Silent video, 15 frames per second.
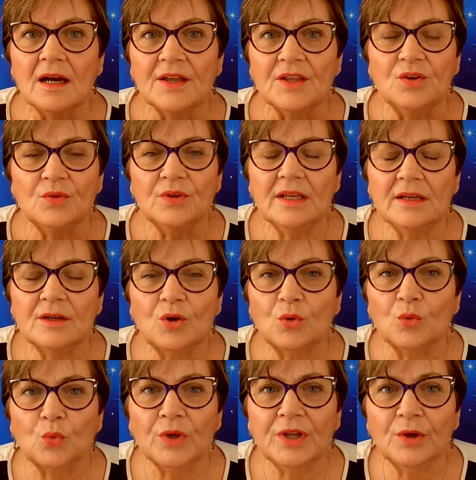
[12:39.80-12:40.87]
unique
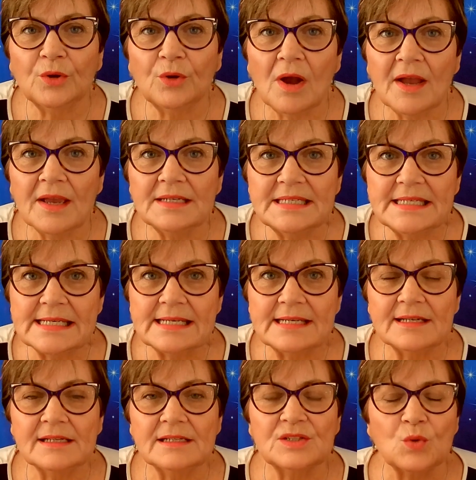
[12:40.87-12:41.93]
career
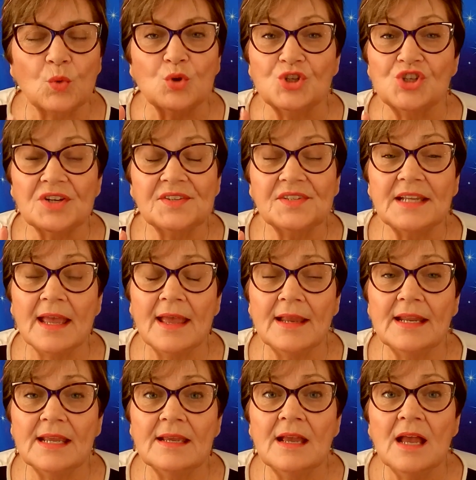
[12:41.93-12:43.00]
ideas, or just
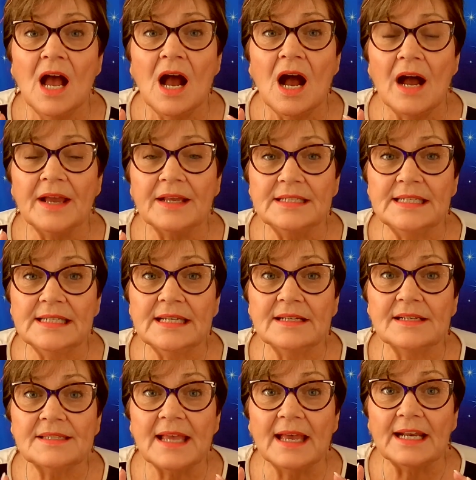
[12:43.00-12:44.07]
any
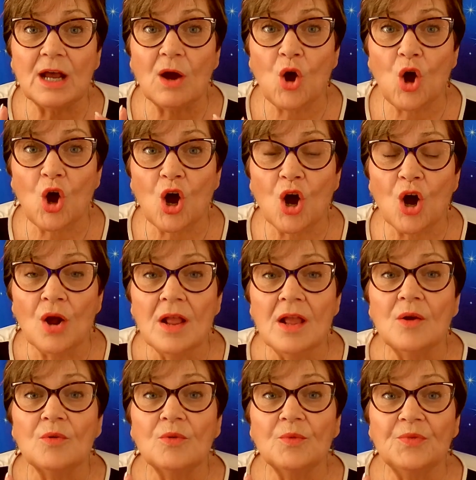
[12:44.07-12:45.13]
ideas at all,
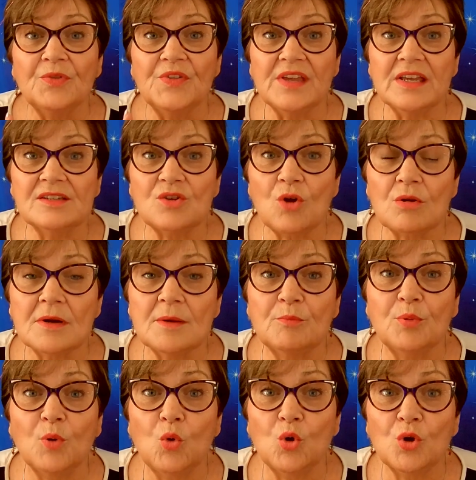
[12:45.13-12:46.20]
these are
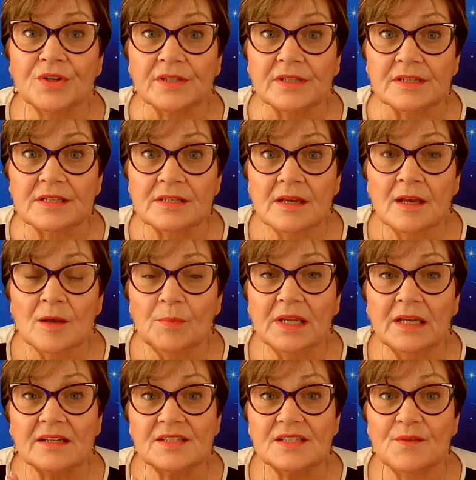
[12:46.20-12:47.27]
important
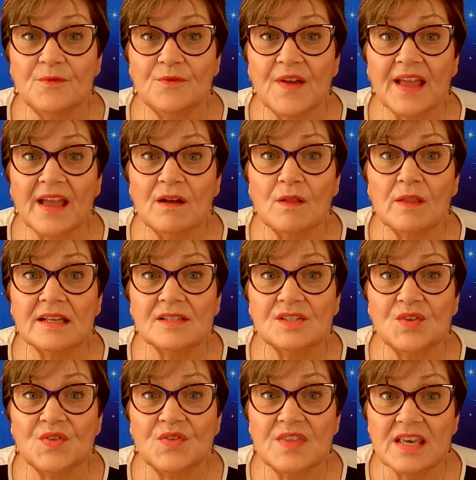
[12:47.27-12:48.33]
because the veil
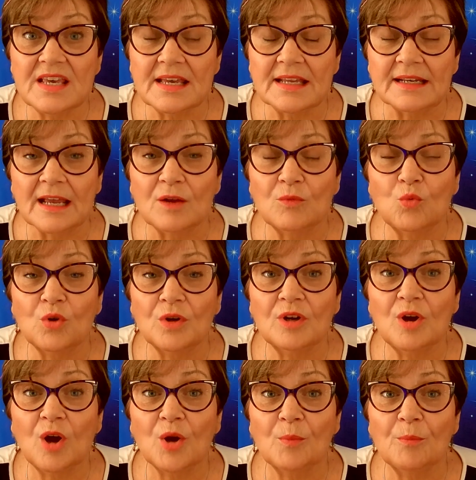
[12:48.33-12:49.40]
is thin and we
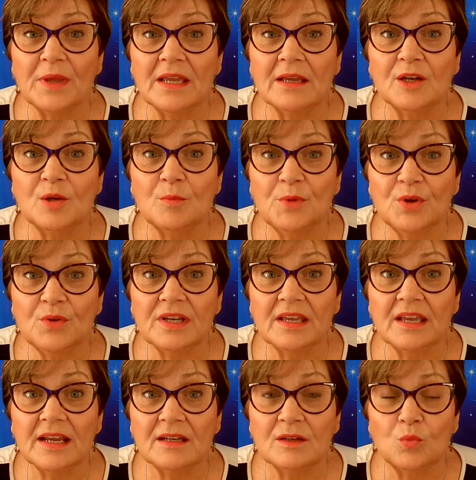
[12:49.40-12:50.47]
are being
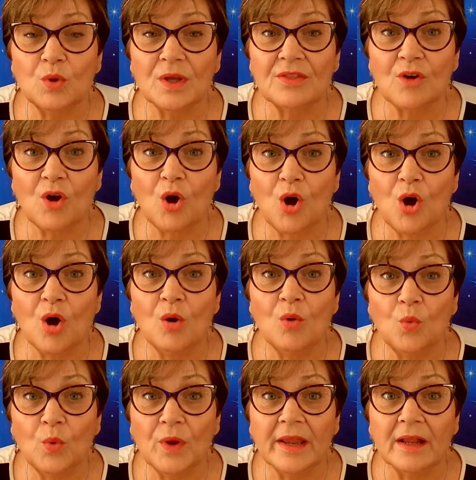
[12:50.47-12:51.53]
communicated with all
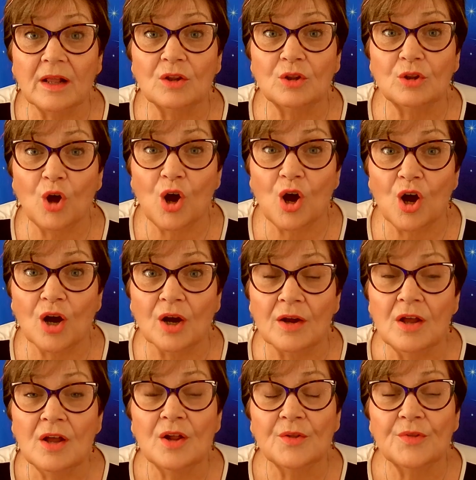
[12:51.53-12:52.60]
week long
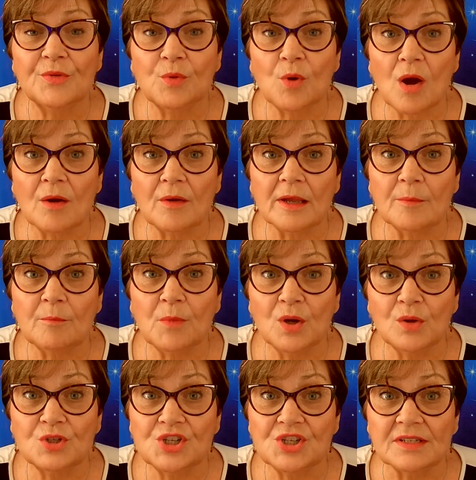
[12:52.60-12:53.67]
through our
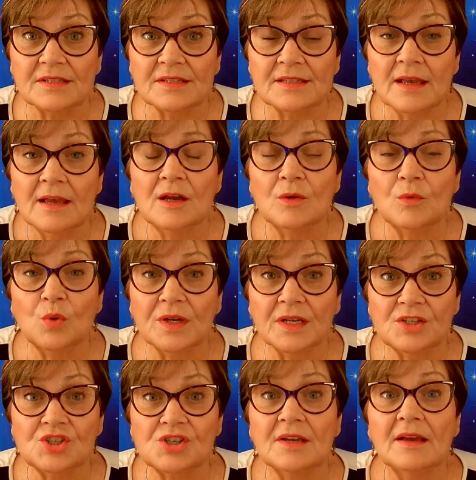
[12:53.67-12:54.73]
emotions,
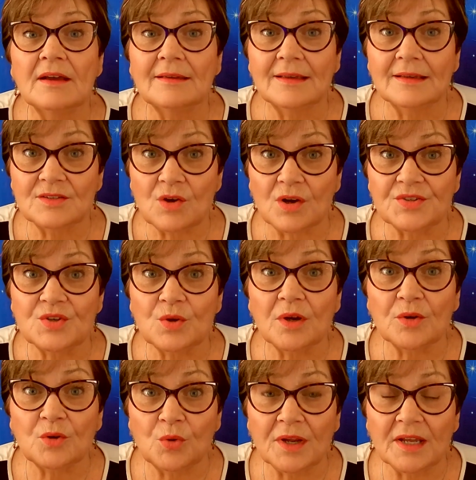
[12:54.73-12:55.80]
which is also
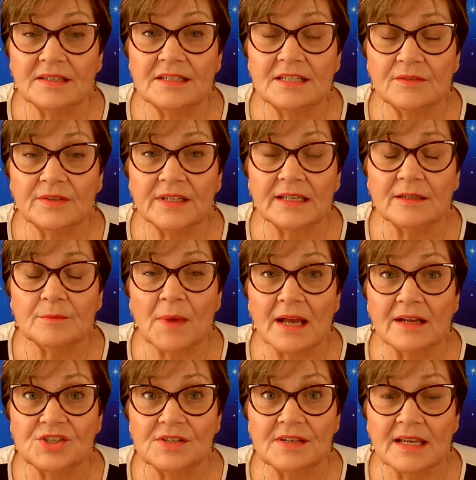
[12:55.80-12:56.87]
our creativity and
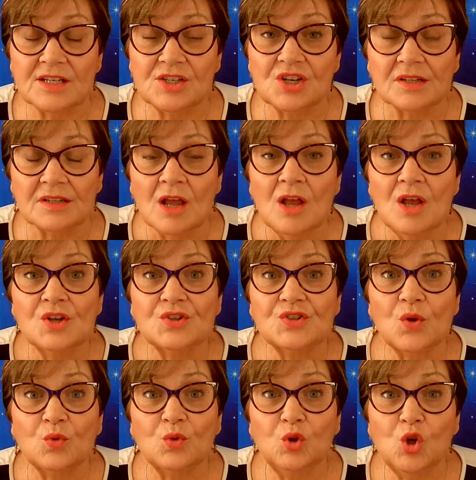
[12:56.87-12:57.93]
imagination.
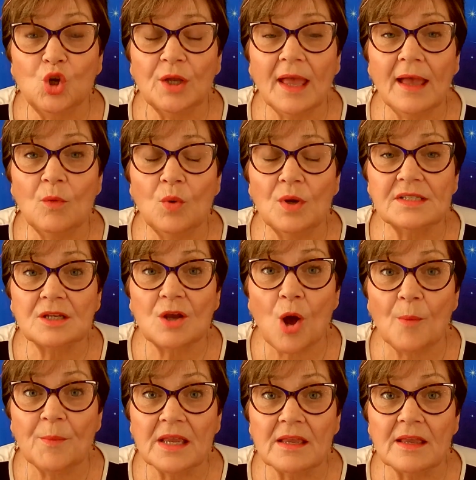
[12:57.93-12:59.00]
So look at what's
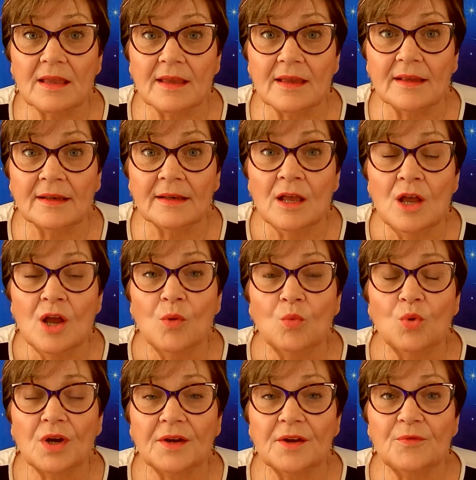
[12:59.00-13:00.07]
coming in.
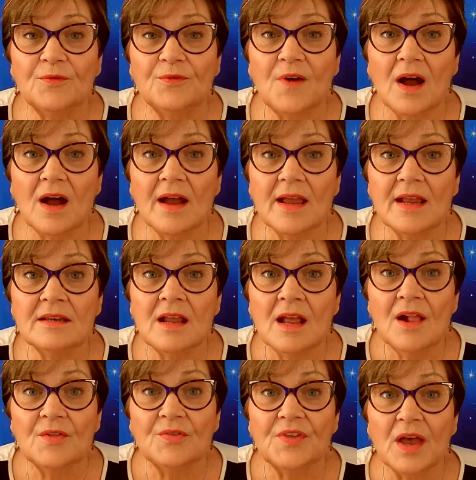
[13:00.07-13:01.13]
We're going to find
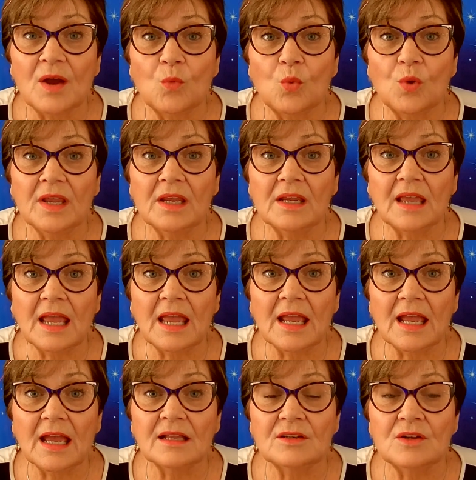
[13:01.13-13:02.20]
that we
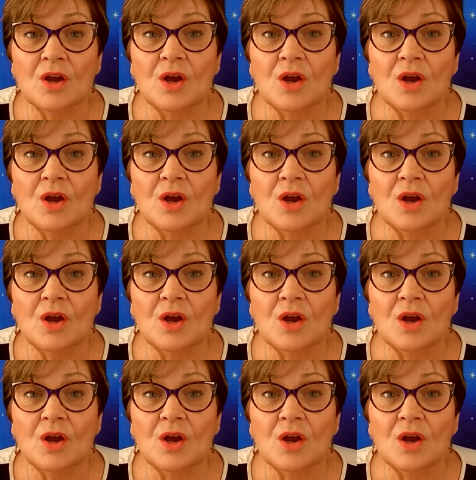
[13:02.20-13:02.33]
can